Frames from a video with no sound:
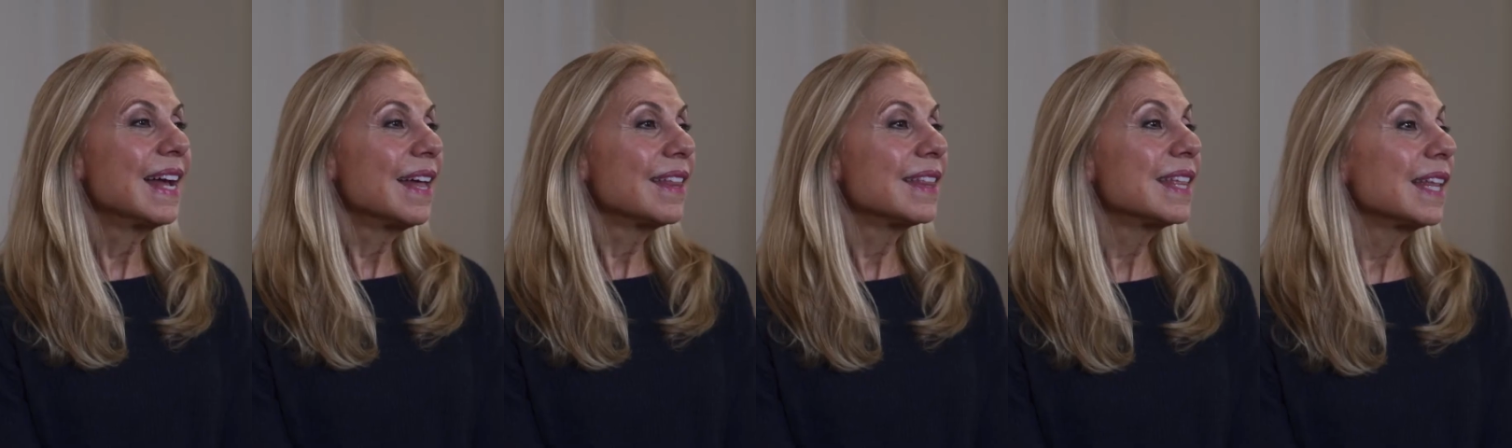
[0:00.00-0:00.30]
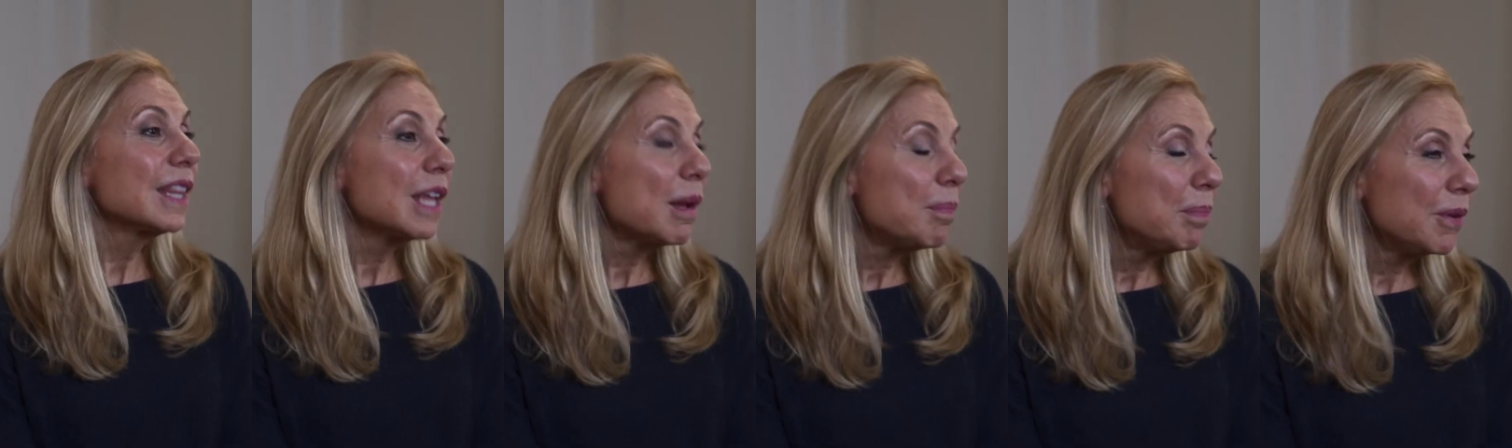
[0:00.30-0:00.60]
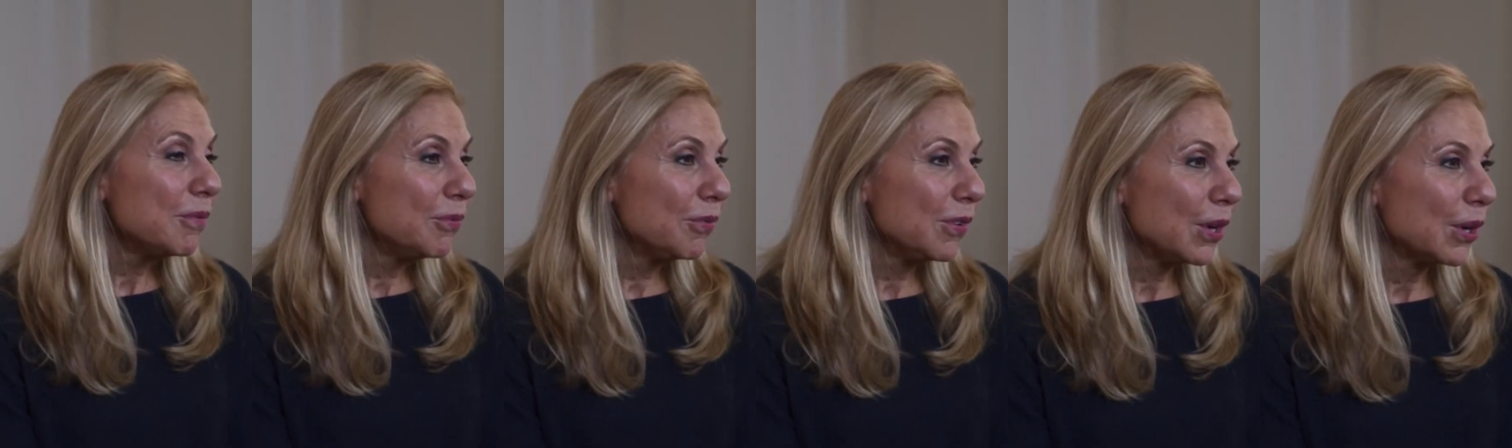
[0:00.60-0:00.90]
The
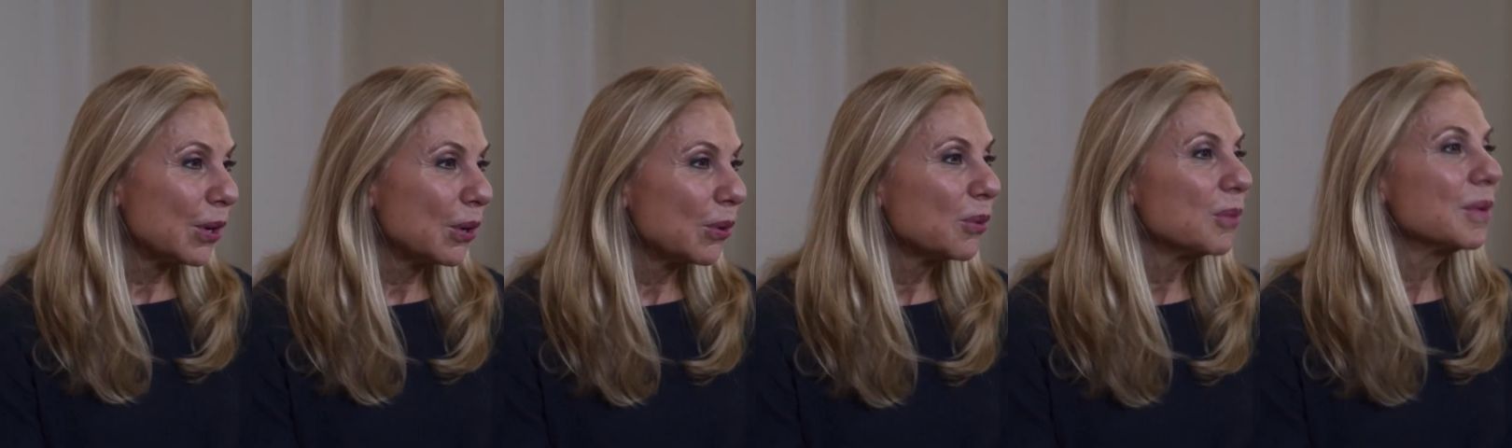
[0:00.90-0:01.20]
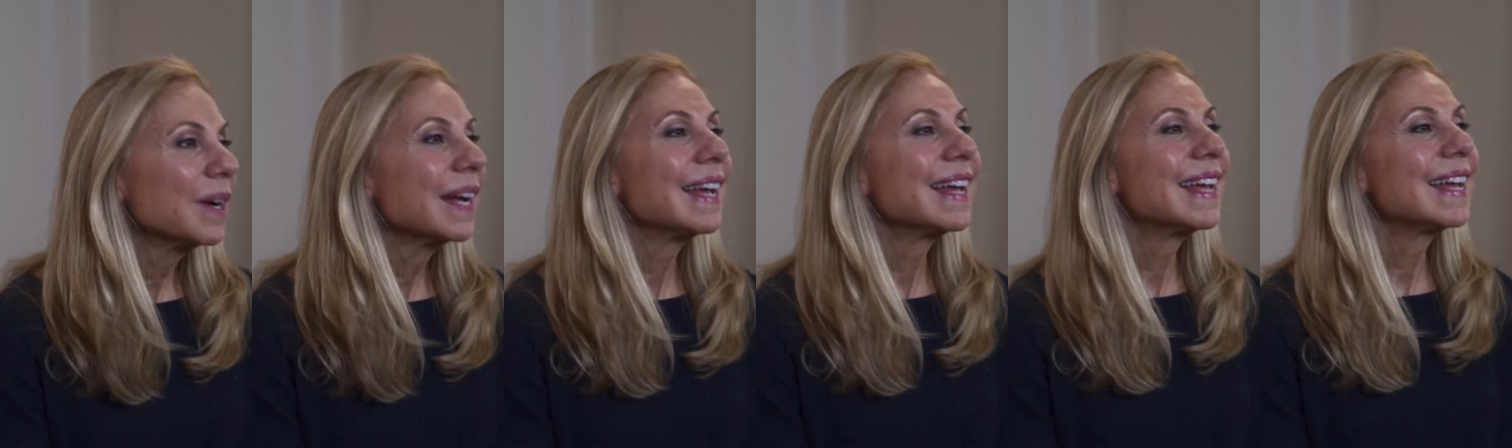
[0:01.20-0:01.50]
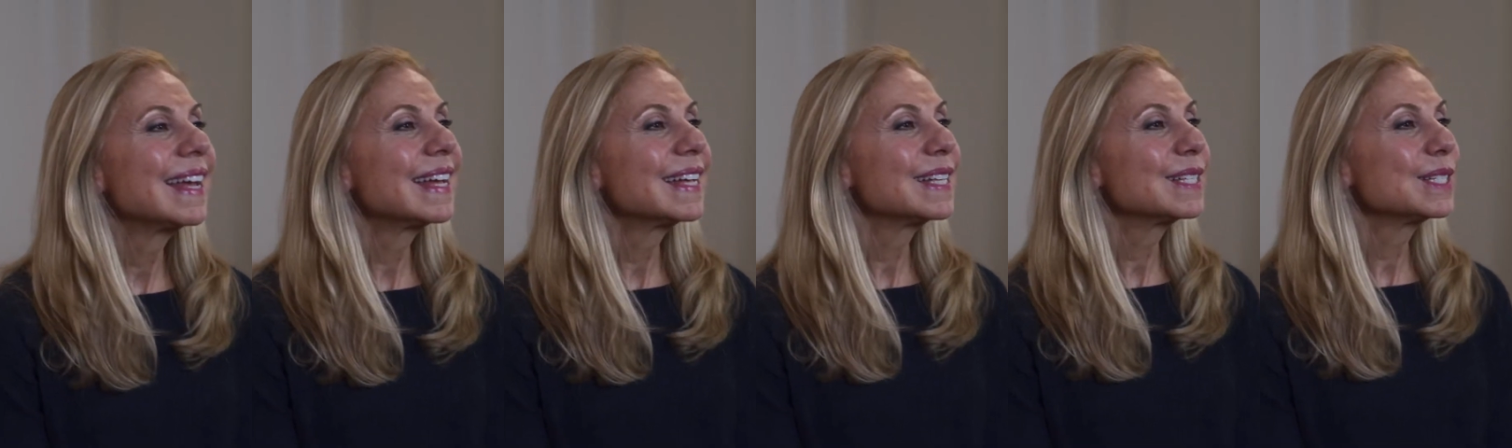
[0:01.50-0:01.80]
Lipiview
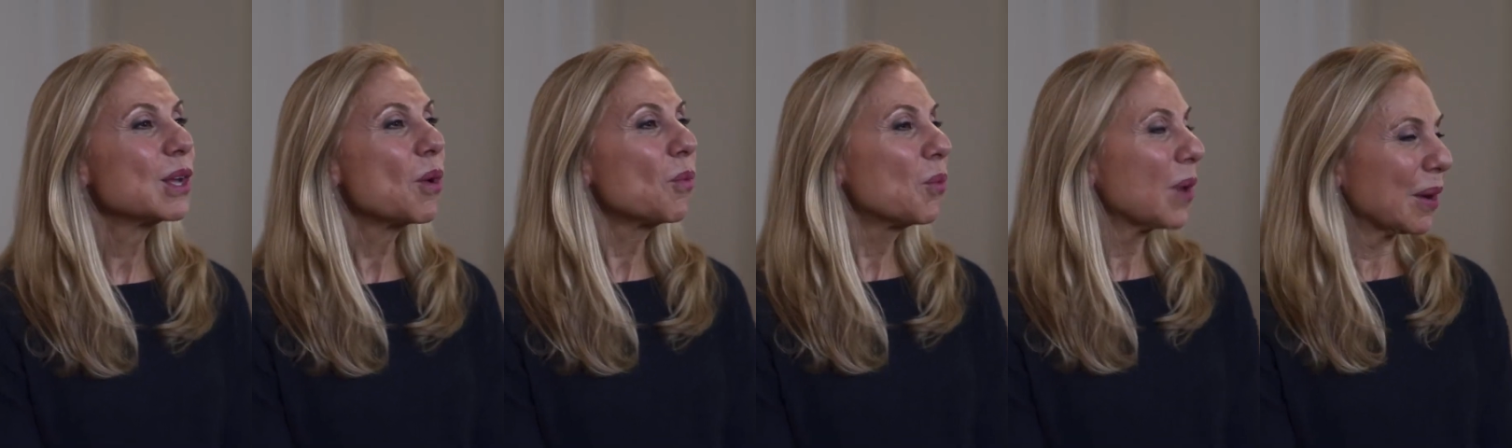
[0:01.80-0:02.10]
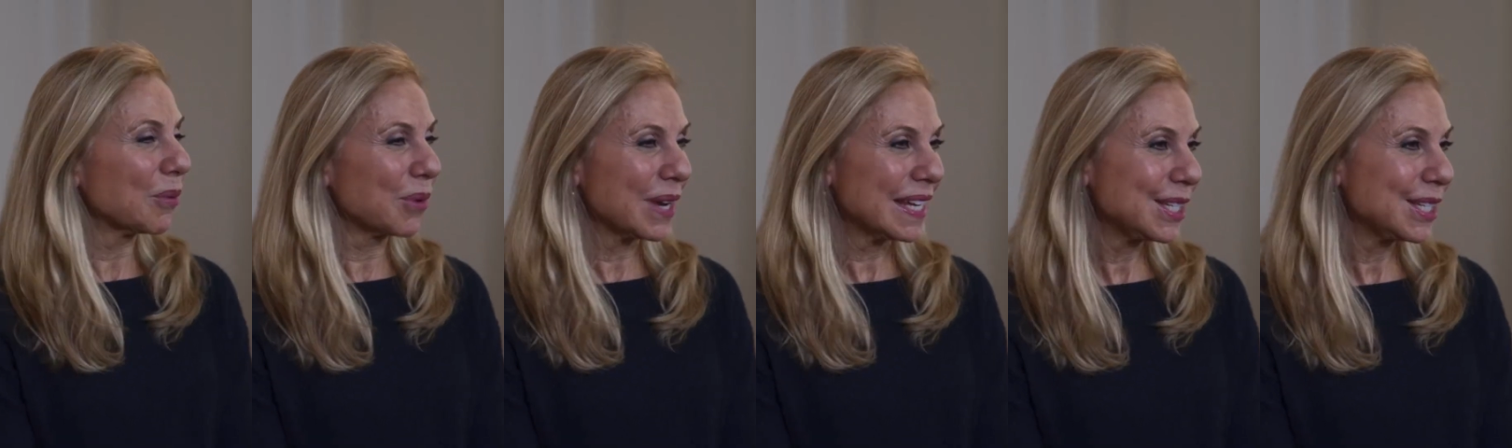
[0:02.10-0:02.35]
is where we